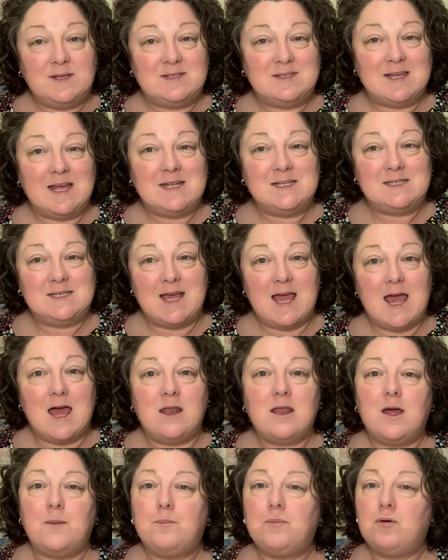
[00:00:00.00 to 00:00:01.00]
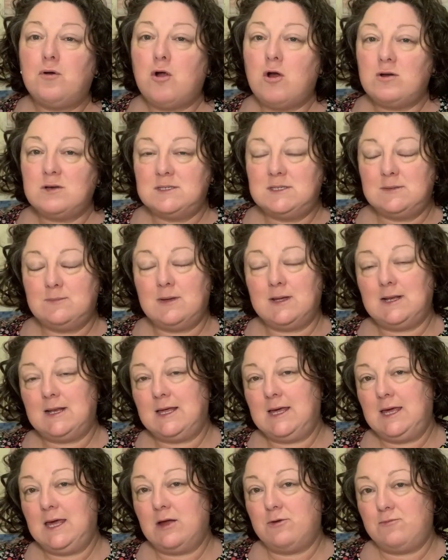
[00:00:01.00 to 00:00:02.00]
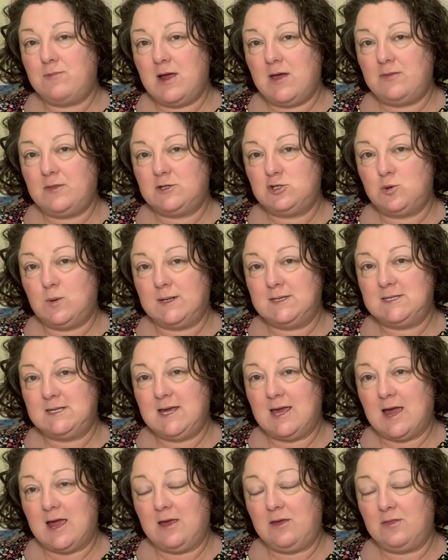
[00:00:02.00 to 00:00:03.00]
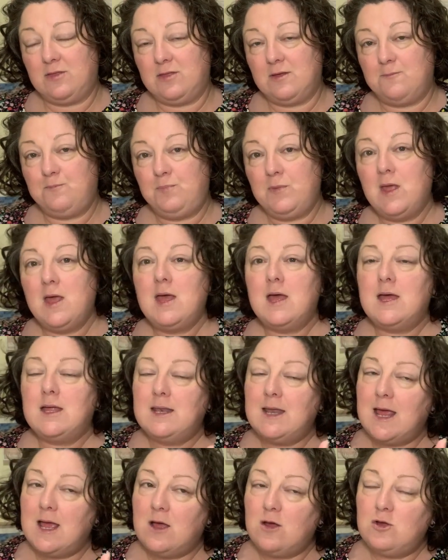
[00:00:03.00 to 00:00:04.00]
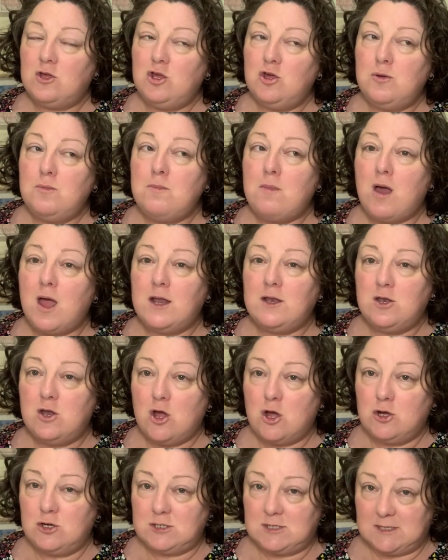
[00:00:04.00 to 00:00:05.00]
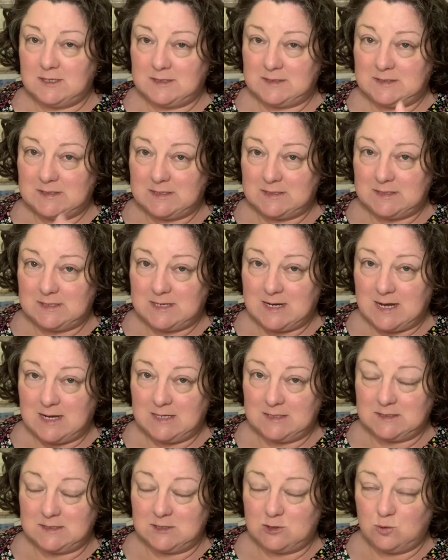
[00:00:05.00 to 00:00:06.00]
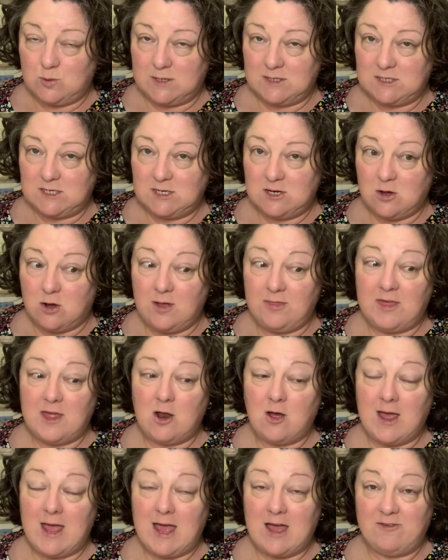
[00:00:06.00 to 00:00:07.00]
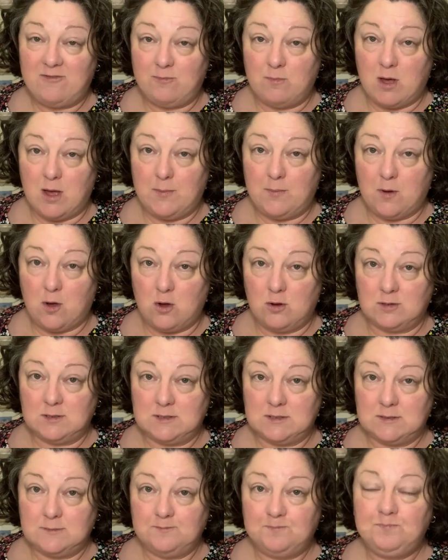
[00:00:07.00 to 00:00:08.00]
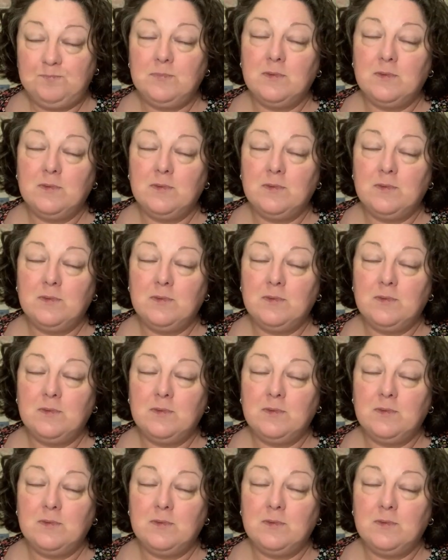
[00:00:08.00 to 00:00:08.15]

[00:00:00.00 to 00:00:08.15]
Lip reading: be sent out approximately around the 28th. Now, you might notice that today is the 29th and I have my box.